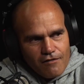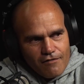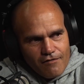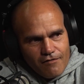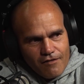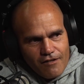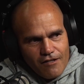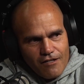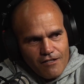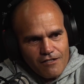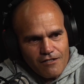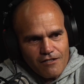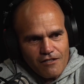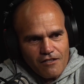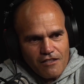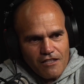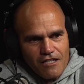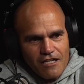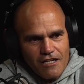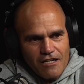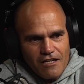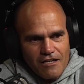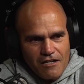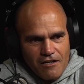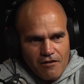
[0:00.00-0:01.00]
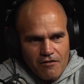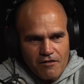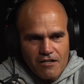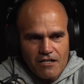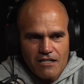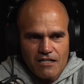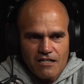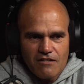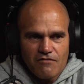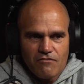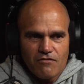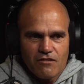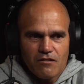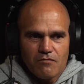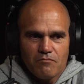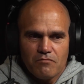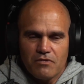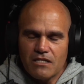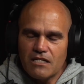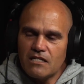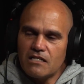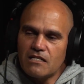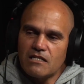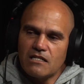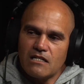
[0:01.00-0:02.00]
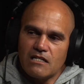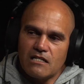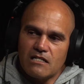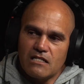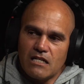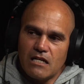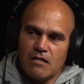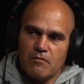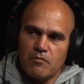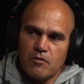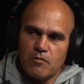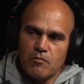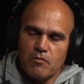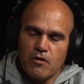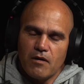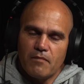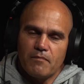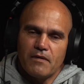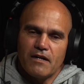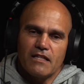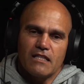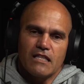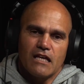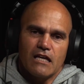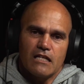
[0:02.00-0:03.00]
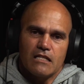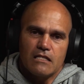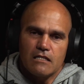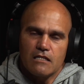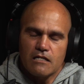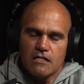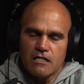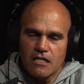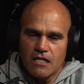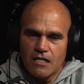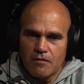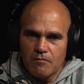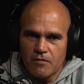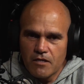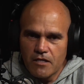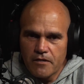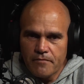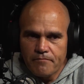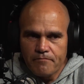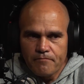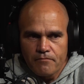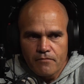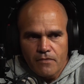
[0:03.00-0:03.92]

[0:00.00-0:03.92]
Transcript: Here's the thing, and I'm going to give you a biggest example. My mother had leukemia.